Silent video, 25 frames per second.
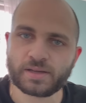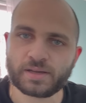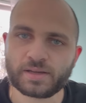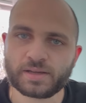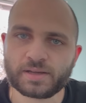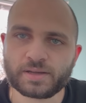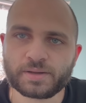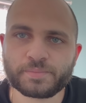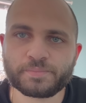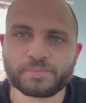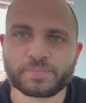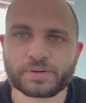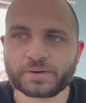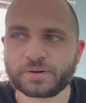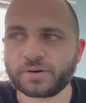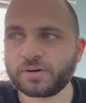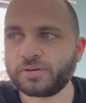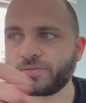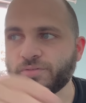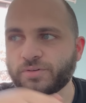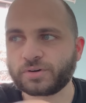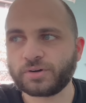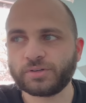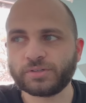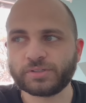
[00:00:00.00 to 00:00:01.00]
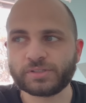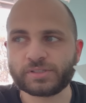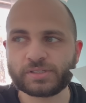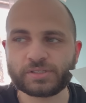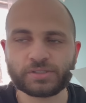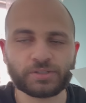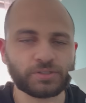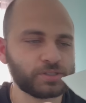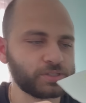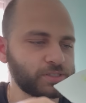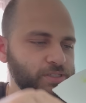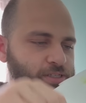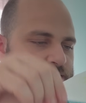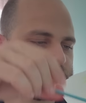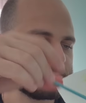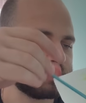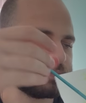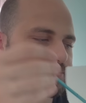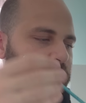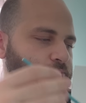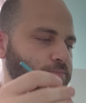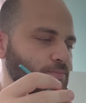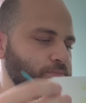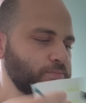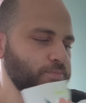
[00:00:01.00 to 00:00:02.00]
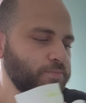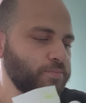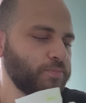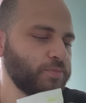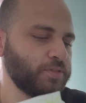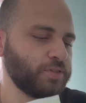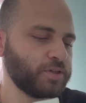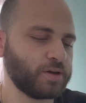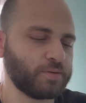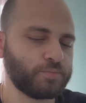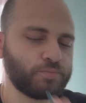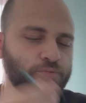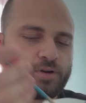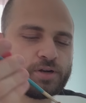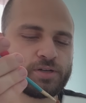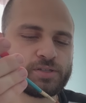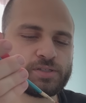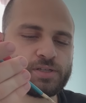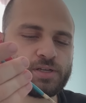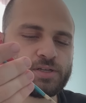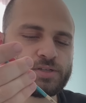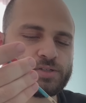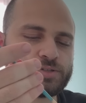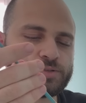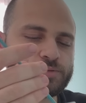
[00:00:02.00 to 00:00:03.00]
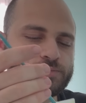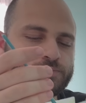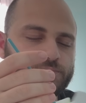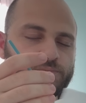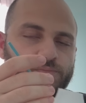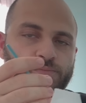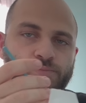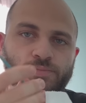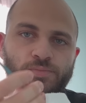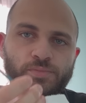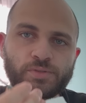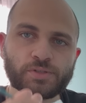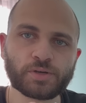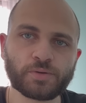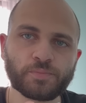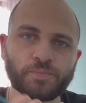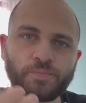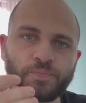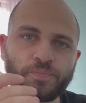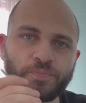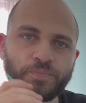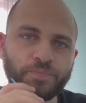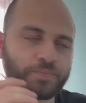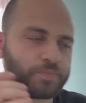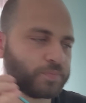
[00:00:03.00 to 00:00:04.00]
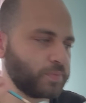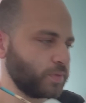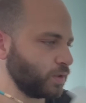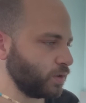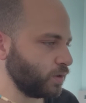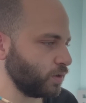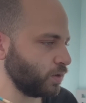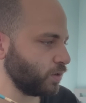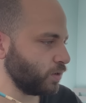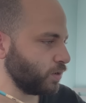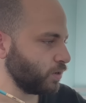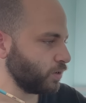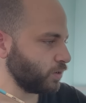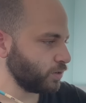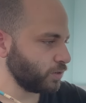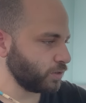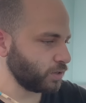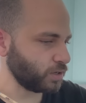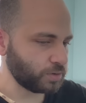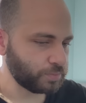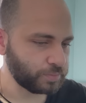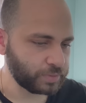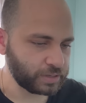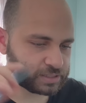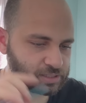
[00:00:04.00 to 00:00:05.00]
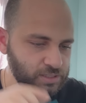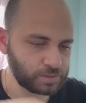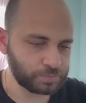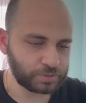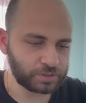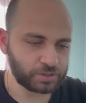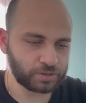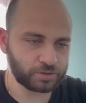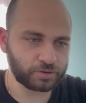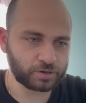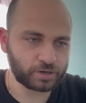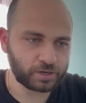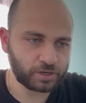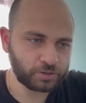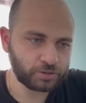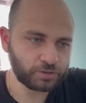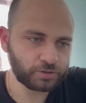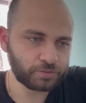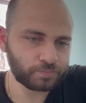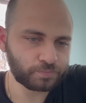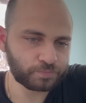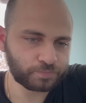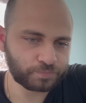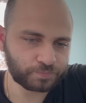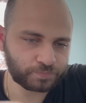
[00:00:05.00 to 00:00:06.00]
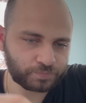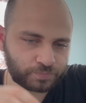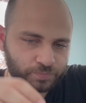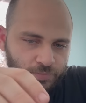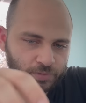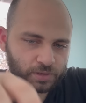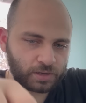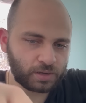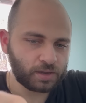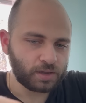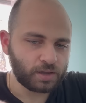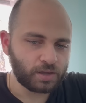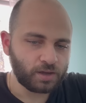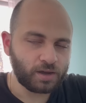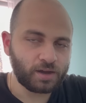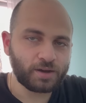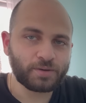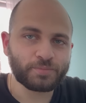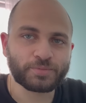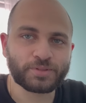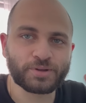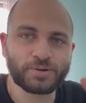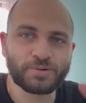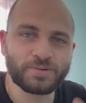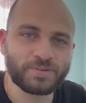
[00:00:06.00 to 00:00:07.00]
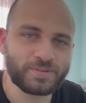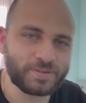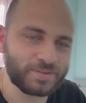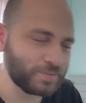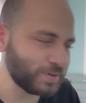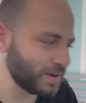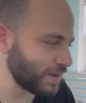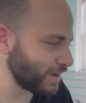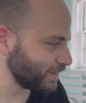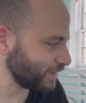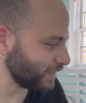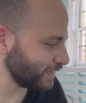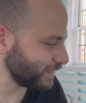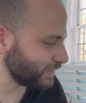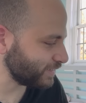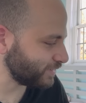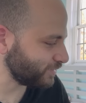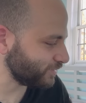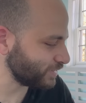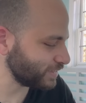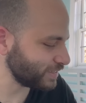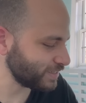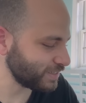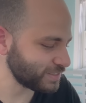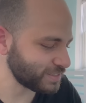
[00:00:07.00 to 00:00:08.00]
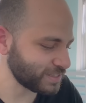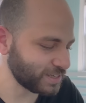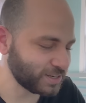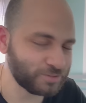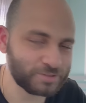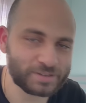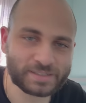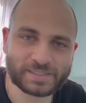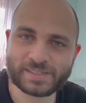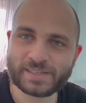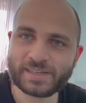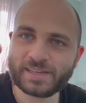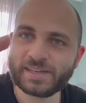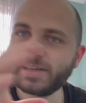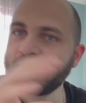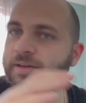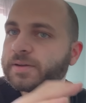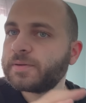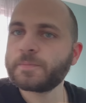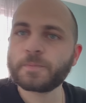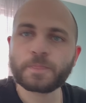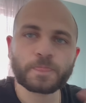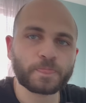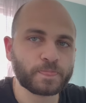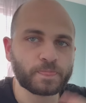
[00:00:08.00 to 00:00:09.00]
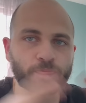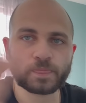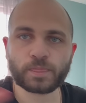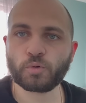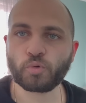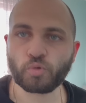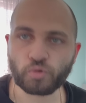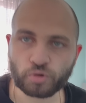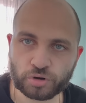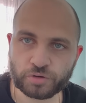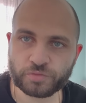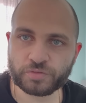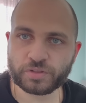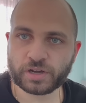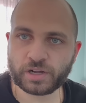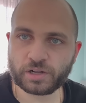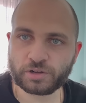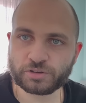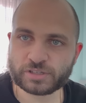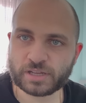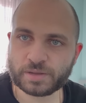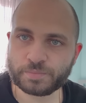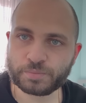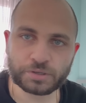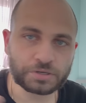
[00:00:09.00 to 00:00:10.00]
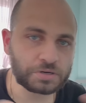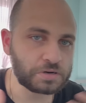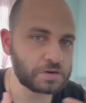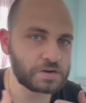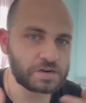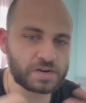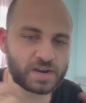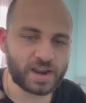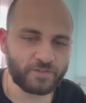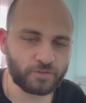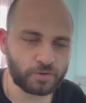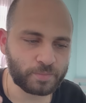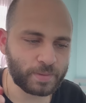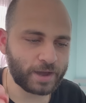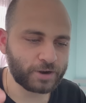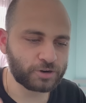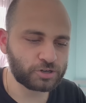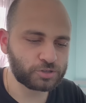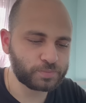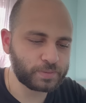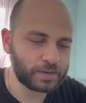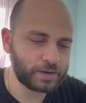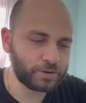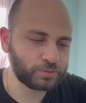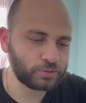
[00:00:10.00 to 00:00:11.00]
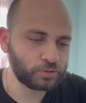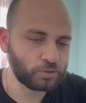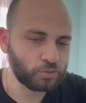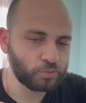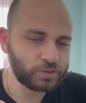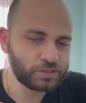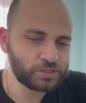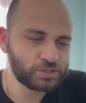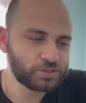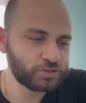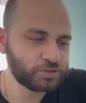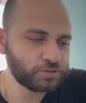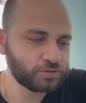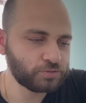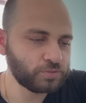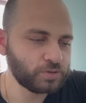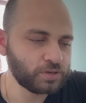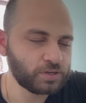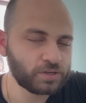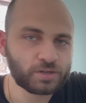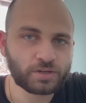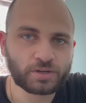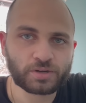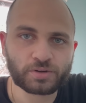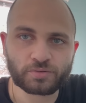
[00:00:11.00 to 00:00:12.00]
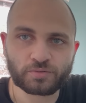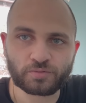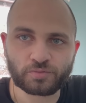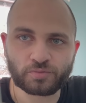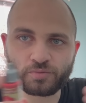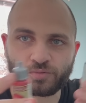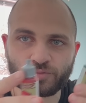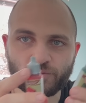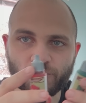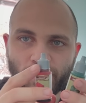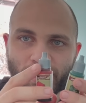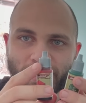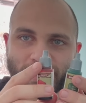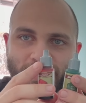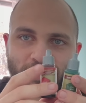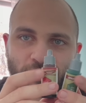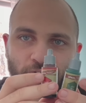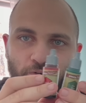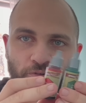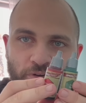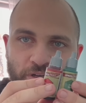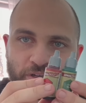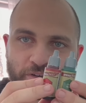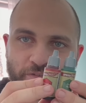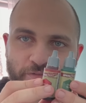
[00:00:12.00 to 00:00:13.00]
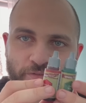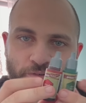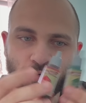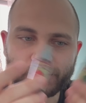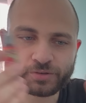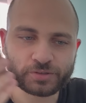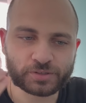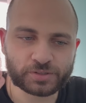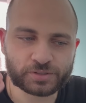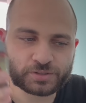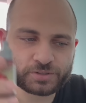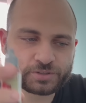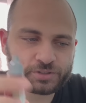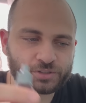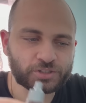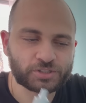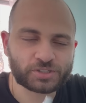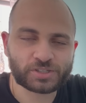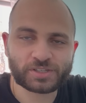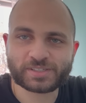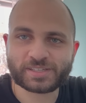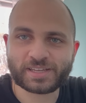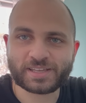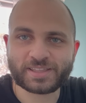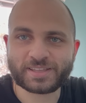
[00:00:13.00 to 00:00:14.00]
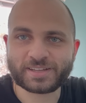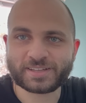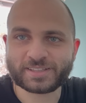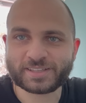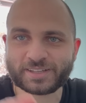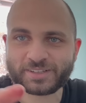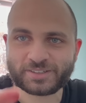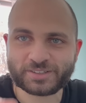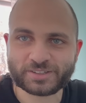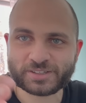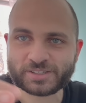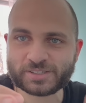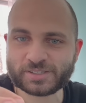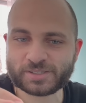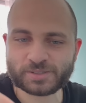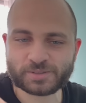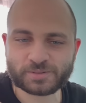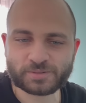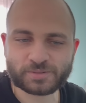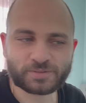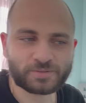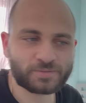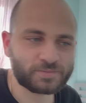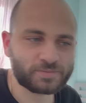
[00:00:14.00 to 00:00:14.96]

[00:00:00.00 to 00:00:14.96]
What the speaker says: but overall it's still the same thought process. So, I'm gonna mix up another color. The way I like doing it is the order of the colors I put never matters, but I will always do red and green first, just because I think that looks